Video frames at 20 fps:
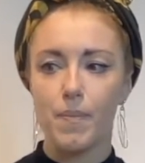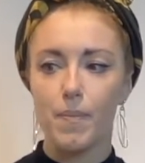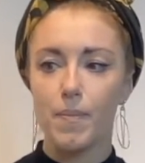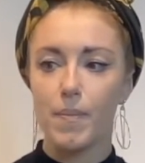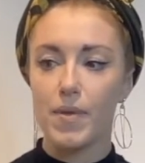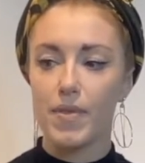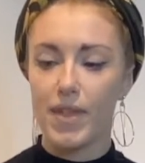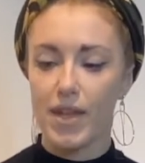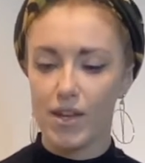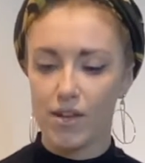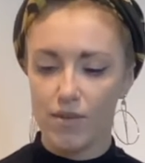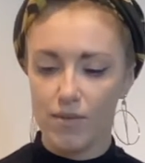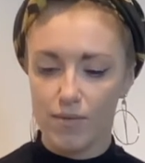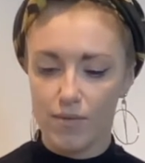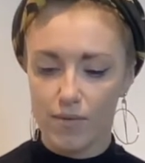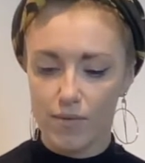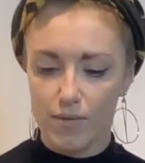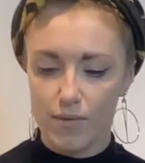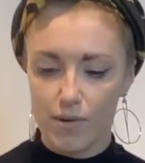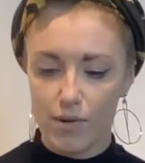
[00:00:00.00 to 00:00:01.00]
but then
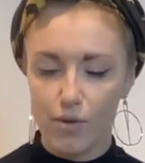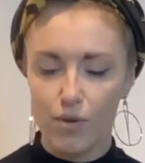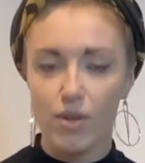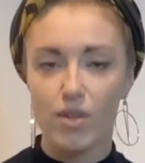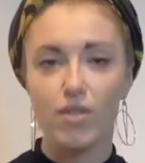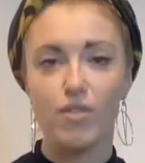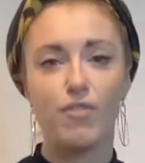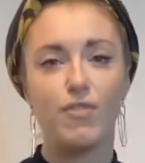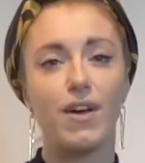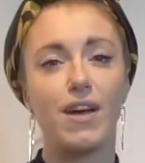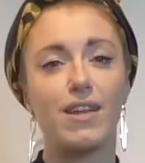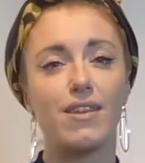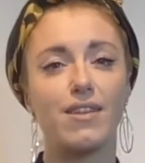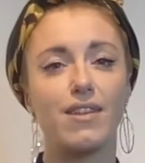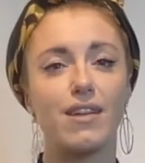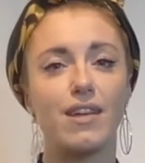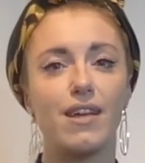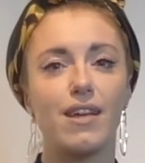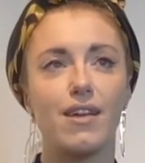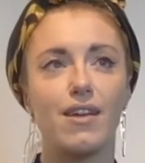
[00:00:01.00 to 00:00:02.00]
look at the fact
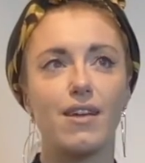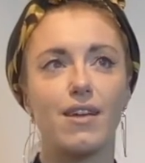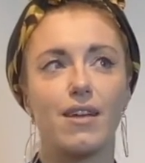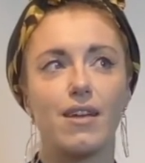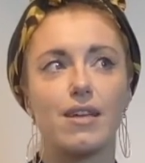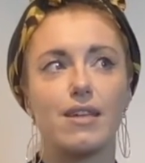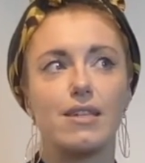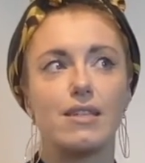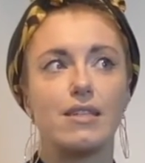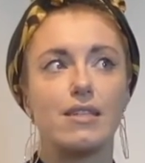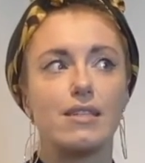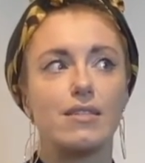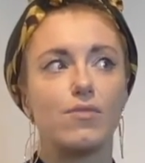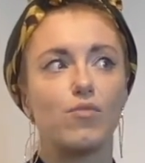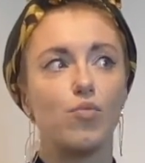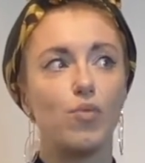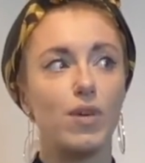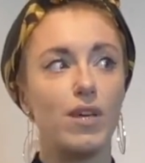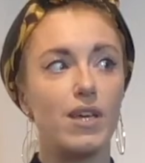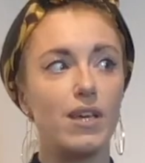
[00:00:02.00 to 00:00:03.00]
that
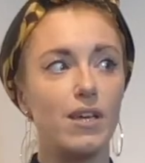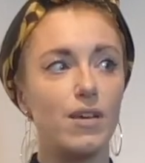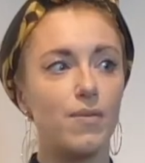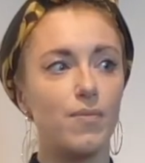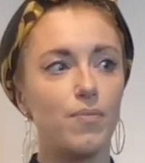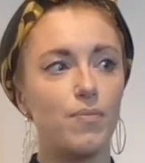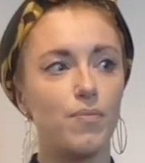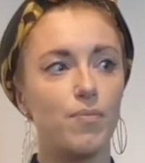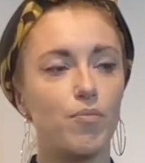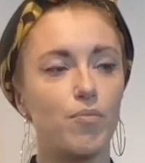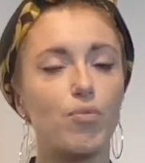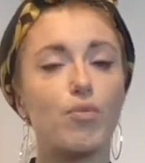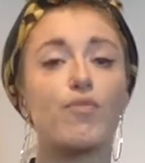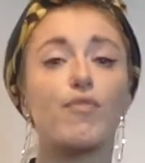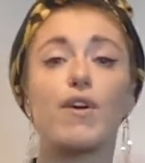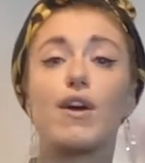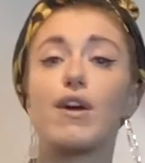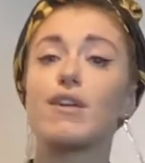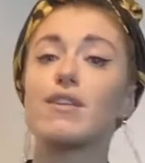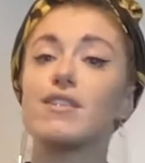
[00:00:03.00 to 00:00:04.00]
we
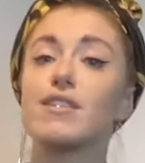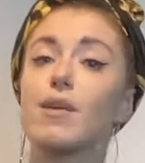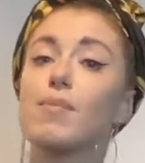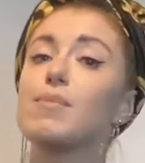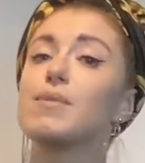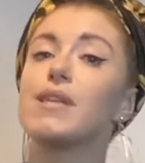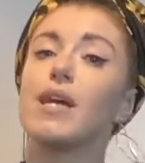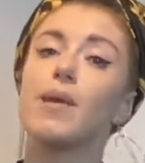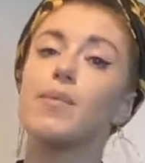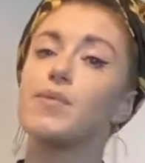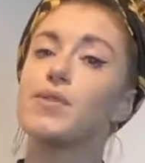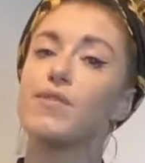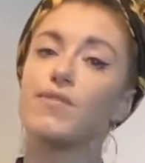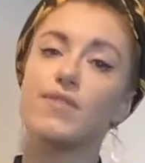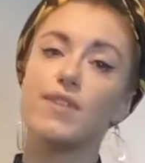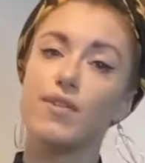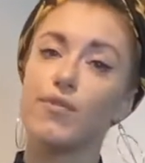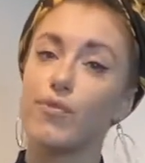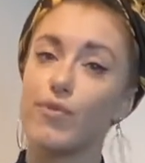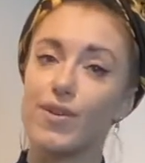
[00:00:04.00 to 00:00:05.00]
prefer some types of
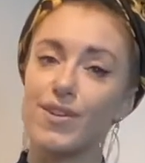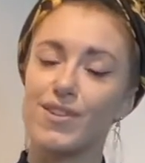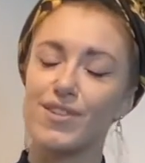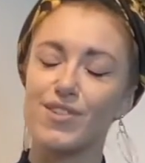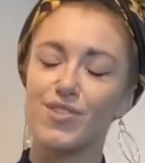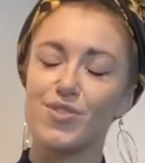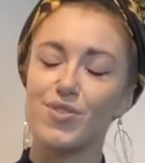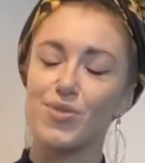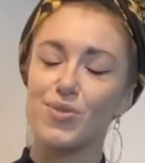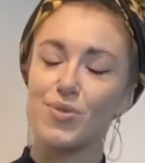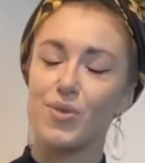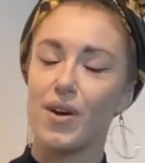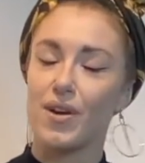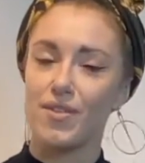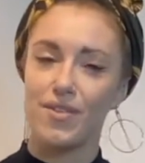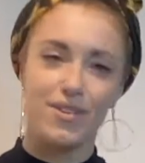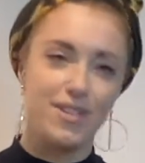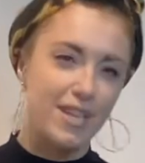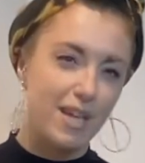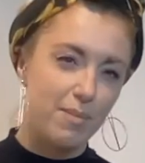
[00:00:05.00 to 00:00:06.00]
different to
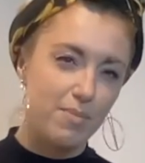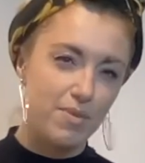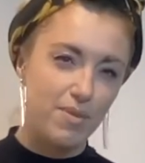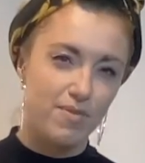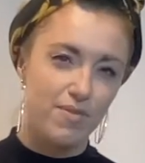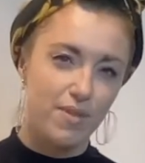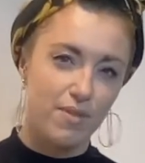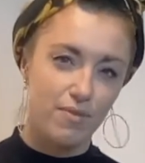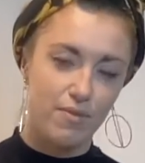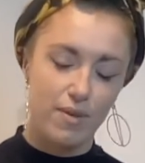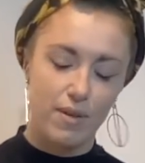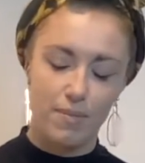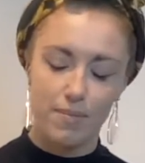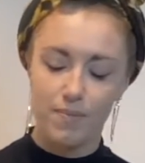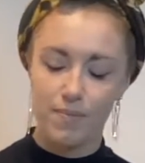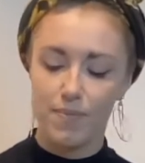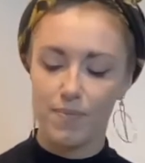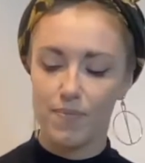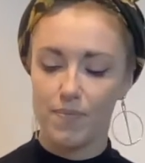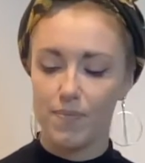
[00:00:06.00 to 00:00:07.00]
other types of different,
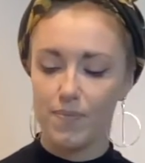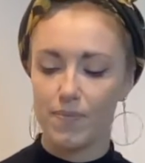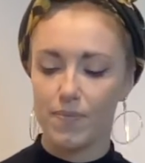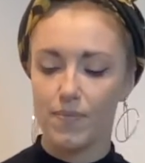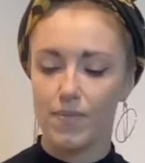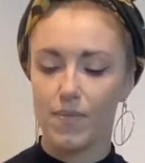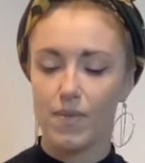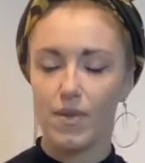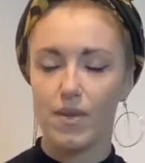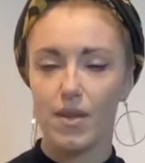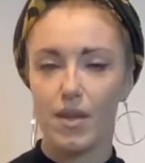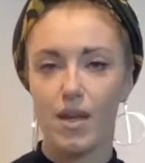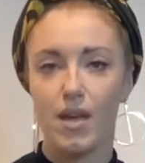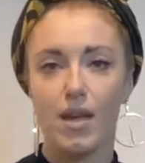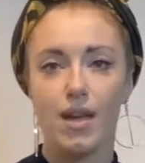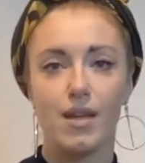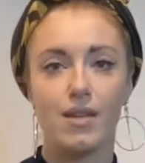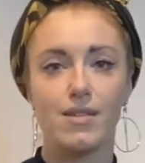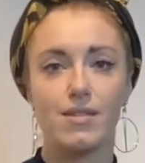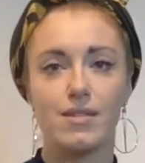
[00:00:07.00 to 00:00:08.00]

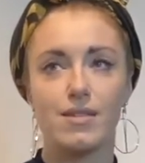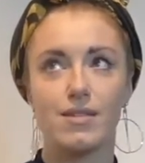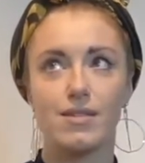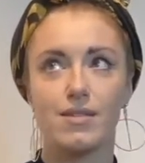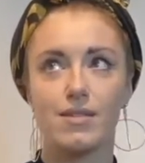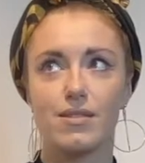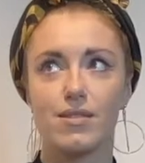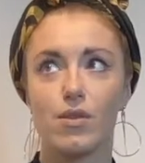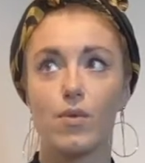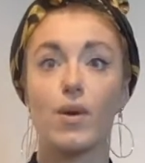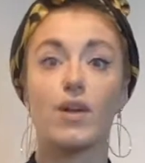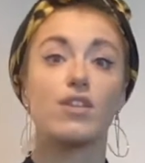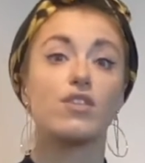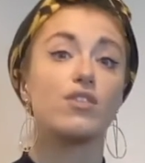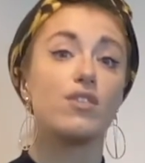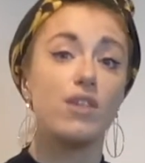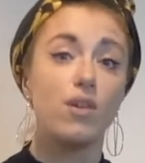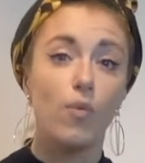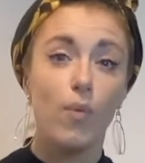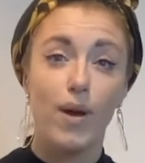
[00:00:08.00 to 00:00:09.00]
and
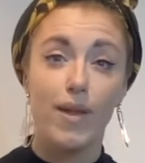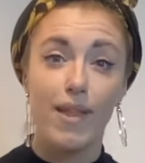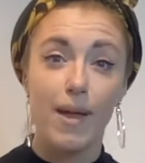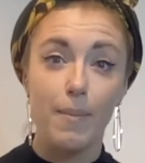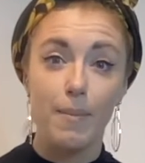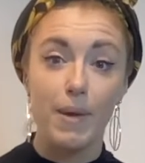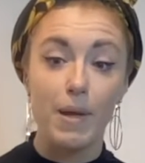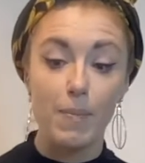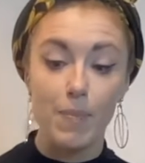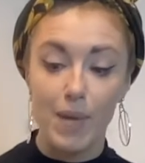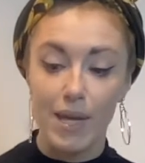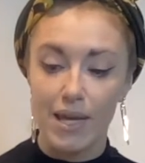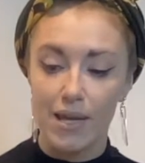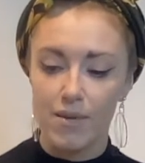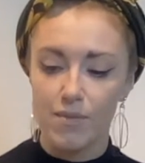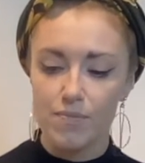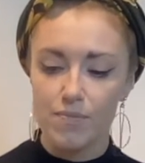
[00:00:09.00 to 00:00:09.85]
questioning why that might be.